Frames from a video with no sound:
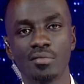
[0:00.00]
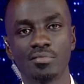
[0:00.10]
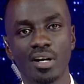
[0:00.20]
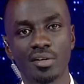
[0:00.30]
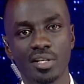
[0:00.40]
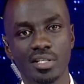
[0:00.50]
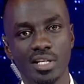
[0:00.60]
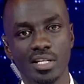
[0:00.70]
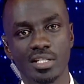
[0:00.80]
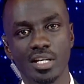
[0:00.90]
Various
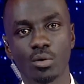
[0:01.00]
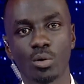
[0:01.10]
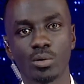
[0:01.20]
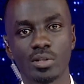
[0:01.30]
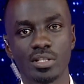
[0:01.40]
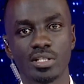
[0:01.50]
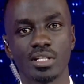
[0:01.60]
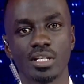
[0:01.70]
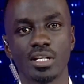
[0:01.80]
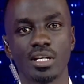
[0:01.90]

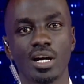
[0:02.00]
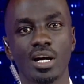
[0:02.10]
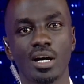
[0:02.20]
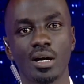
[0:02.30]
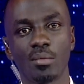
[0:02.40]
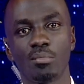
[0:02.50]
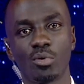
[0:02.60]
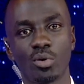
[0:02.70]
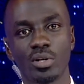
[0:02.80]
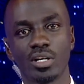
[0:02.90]
stakeholders in
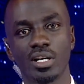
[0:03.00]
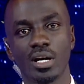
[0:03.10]
modern